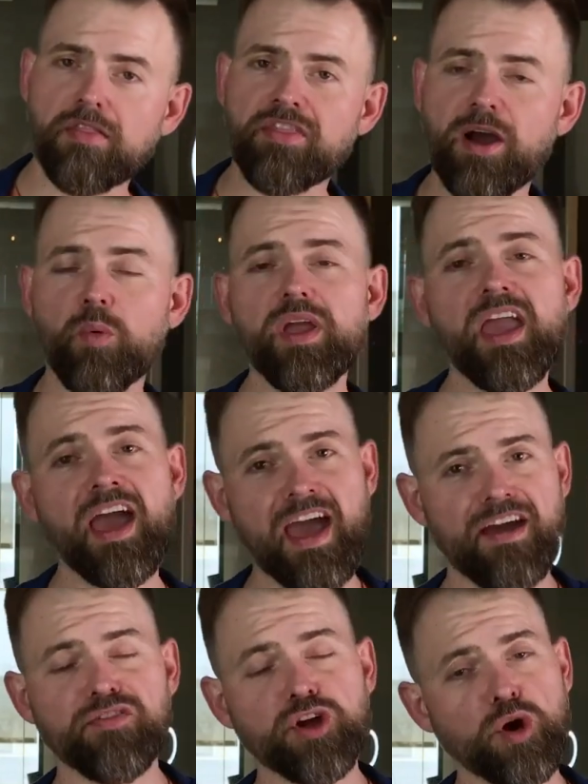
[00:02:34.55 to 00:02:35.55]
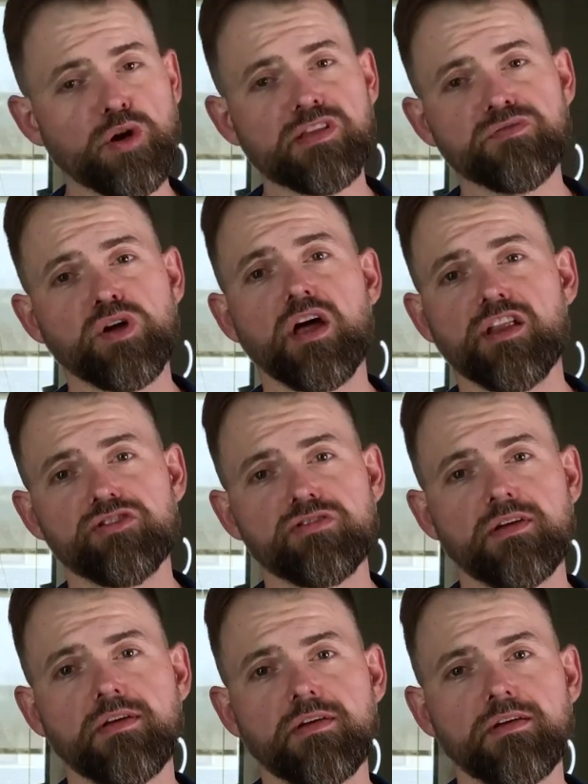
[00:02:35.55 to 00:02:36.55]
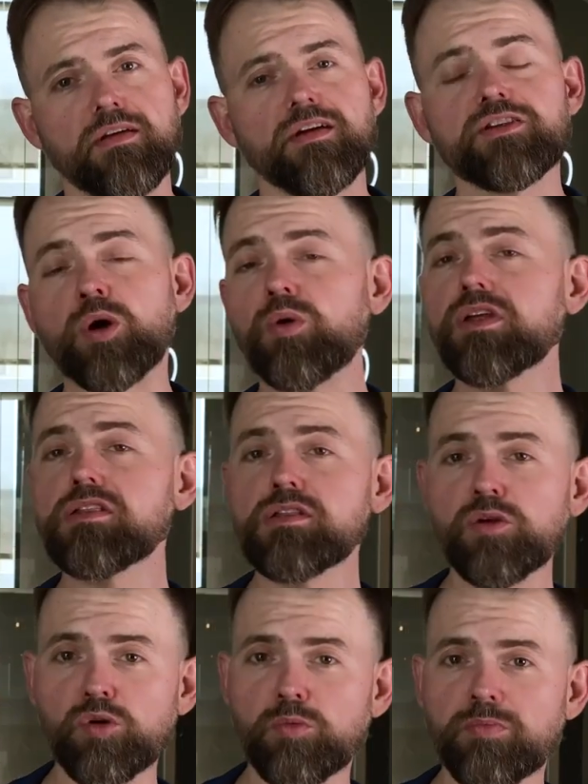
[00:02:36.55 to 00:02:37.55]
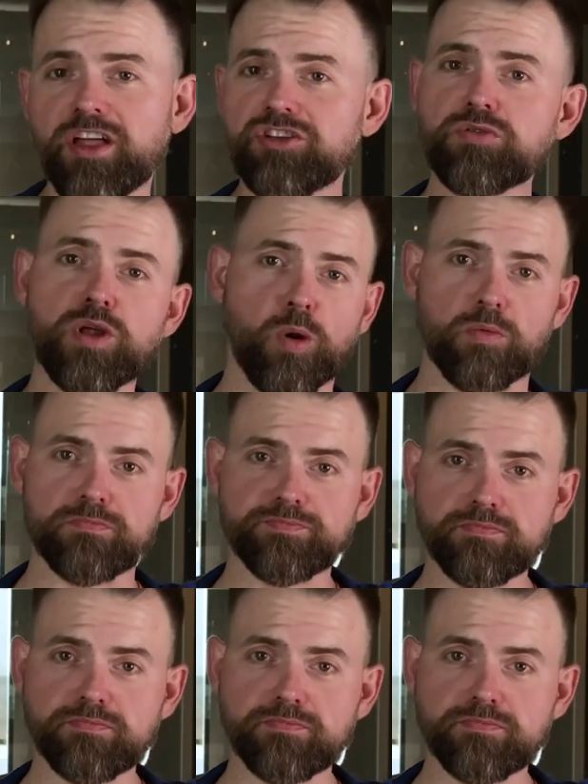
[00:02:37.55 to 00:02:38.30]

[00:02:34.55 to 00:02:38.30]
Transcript: that we have the curse of knowledge. Don't assume that you don't.